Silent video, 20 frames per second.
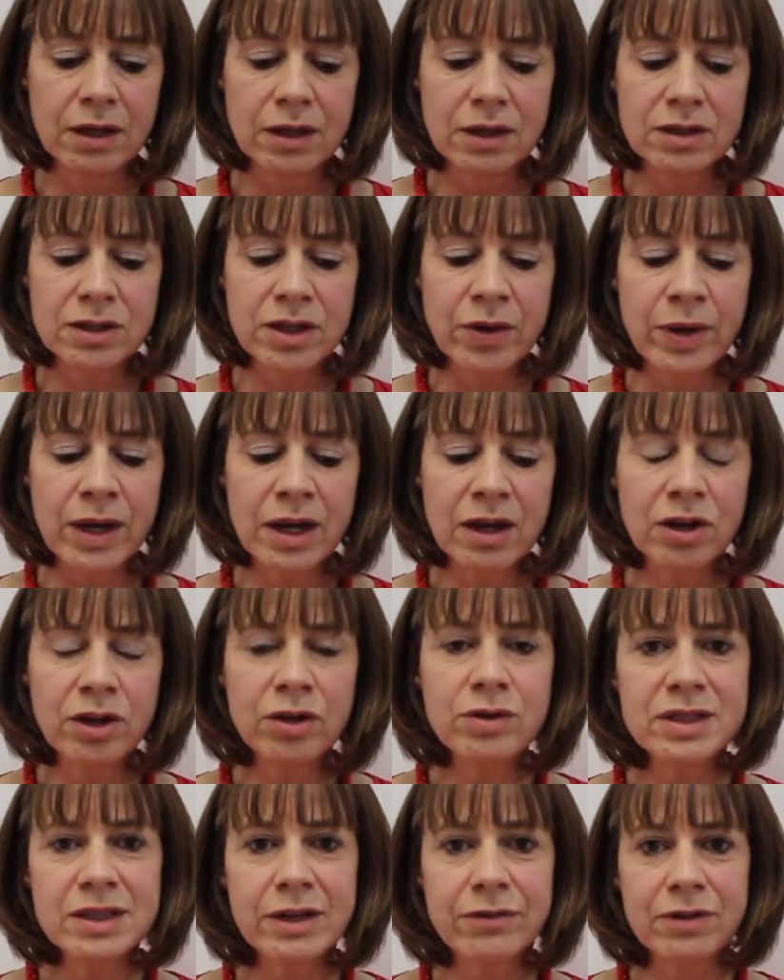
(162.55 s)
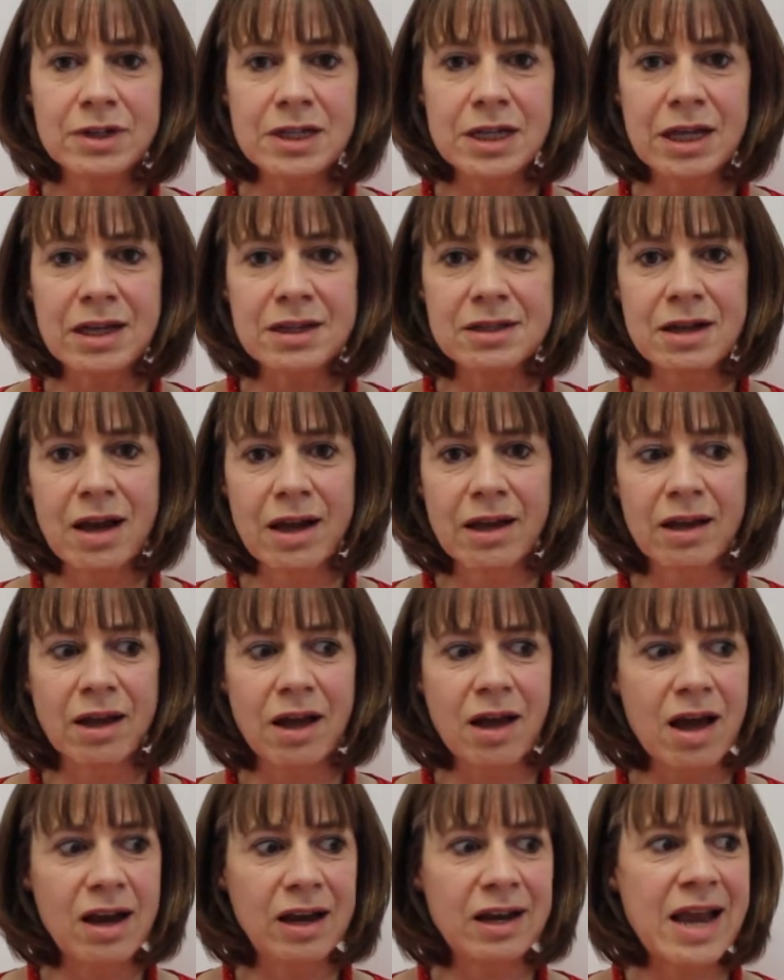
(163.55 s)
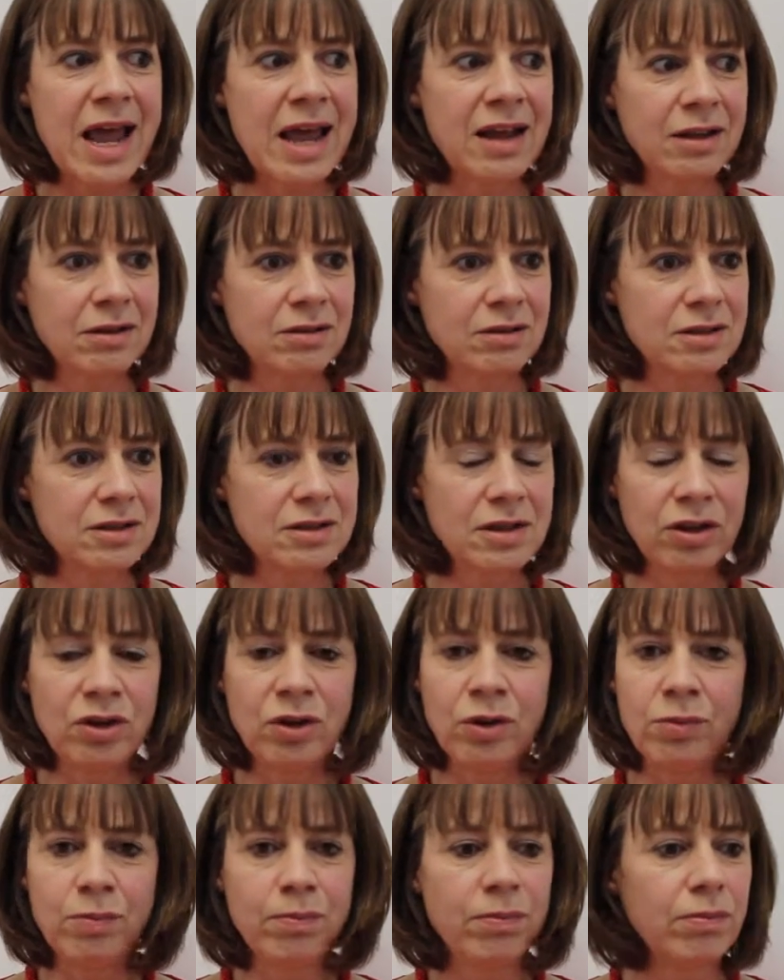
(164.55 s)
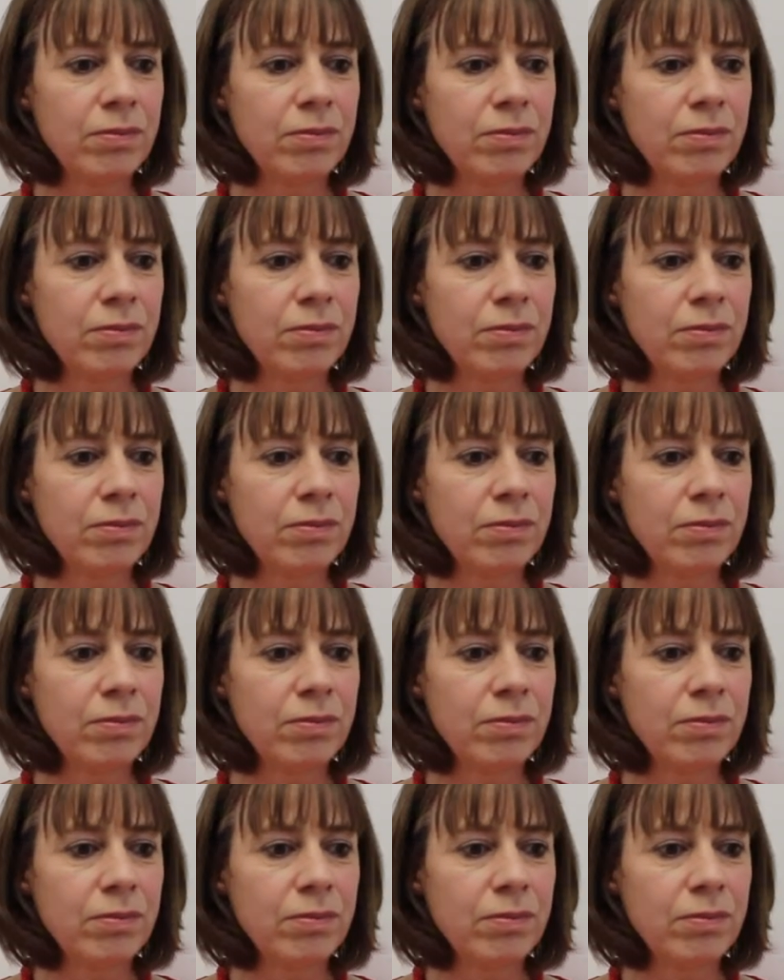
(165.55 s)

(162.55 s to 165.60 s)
So inclusivity is like a lens that you